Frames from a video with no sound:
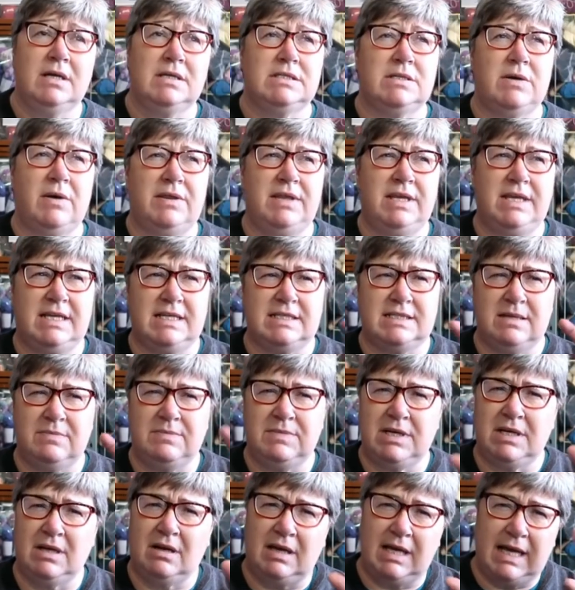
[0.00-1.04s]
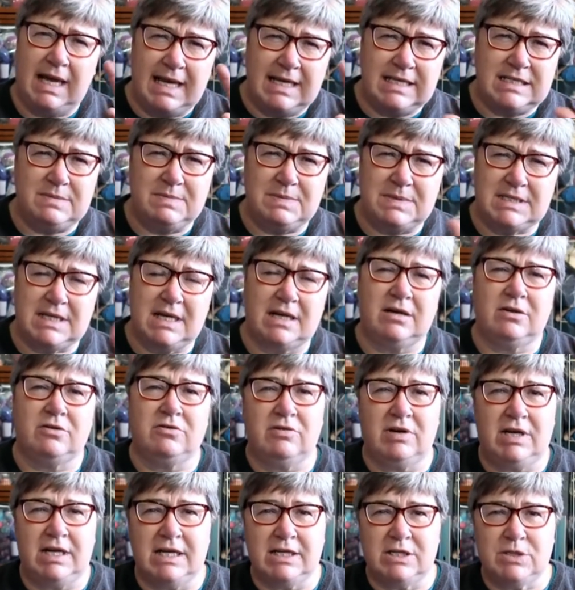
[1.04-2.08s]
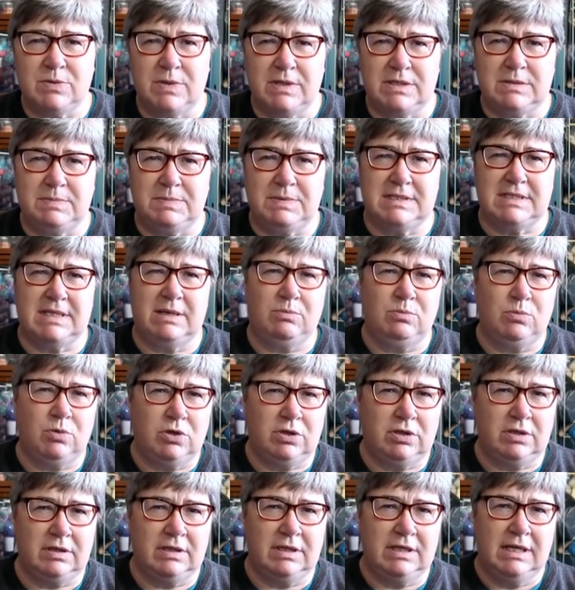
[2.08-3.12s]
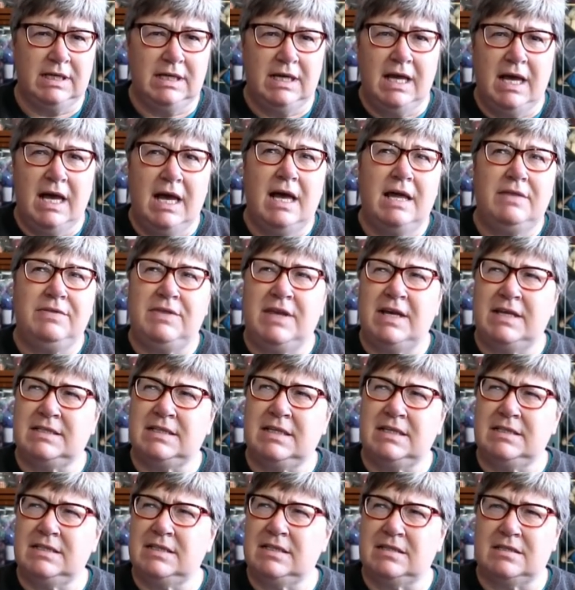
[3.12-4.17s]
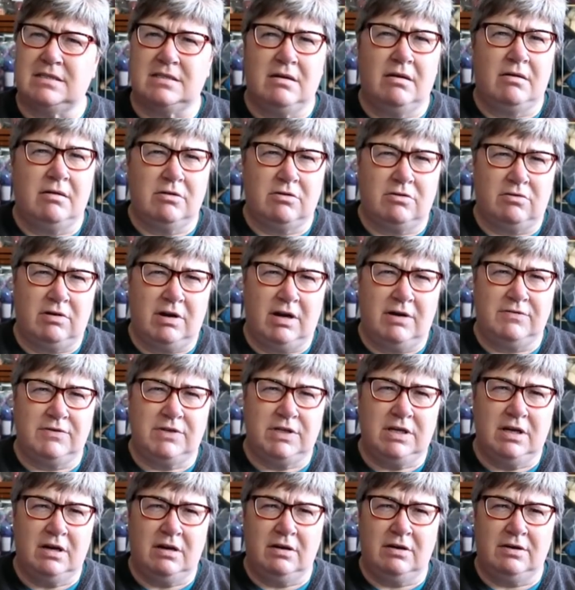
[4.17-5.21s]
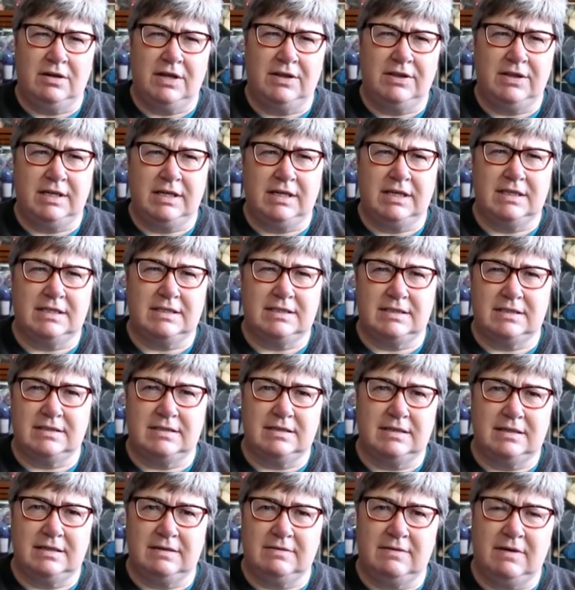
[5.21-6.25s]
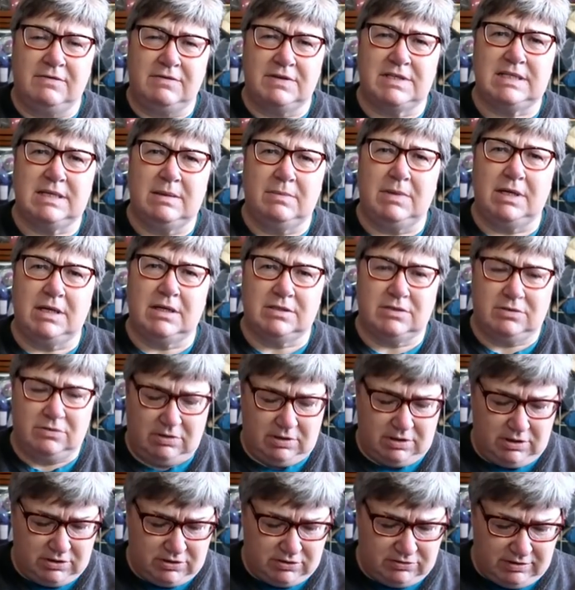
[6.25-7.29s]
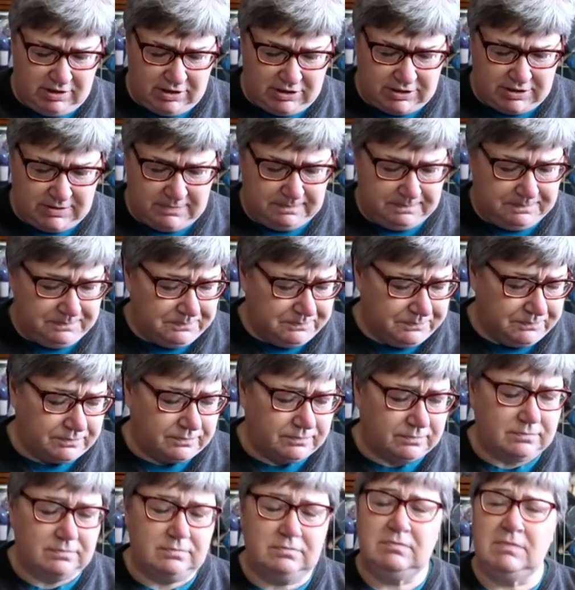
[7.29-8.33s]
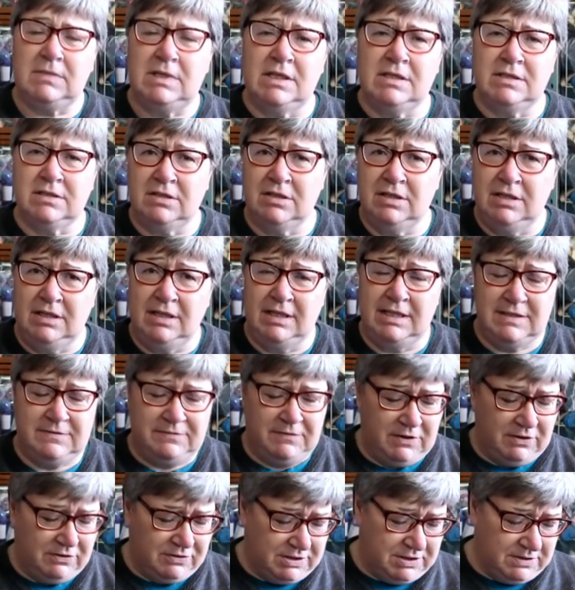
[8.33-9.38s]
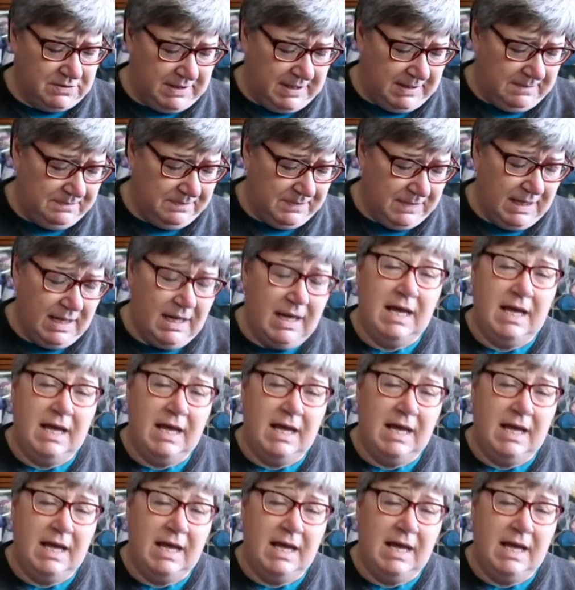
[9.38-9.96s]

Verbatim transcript: So I think it's something like 80% acrylic, 20% wool. There's a Stylecraft yarn, I think it's of a similar sort of construction. It's got a nice feel to it.